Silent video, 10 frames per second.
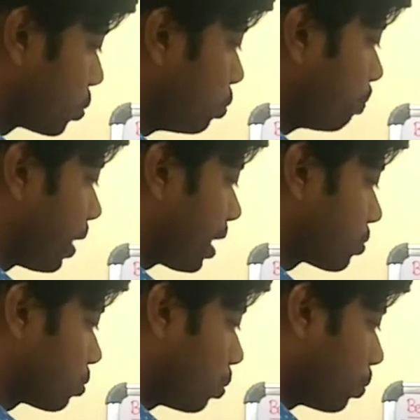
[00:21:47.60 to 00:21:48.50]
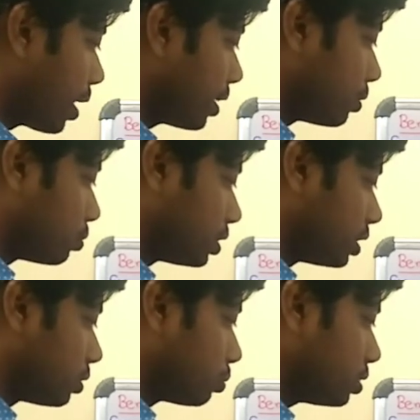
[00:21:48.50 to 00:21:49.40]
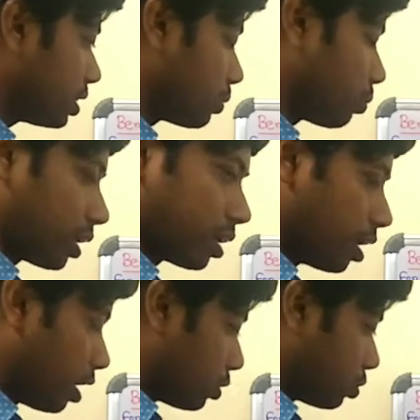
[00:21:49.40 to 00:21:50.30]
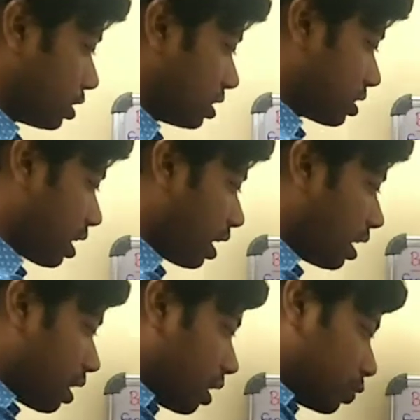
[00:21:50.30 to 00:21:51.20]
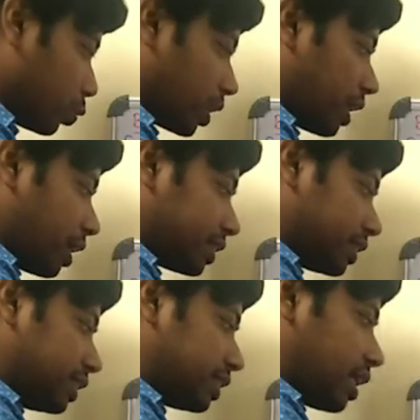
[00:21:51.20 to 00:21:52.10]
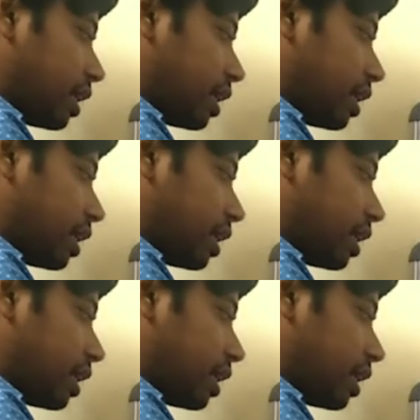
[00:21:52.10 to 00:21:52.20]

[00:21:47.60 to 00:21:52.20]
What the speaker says: 2 plus rho 1 into G into Z1. So this is the total energy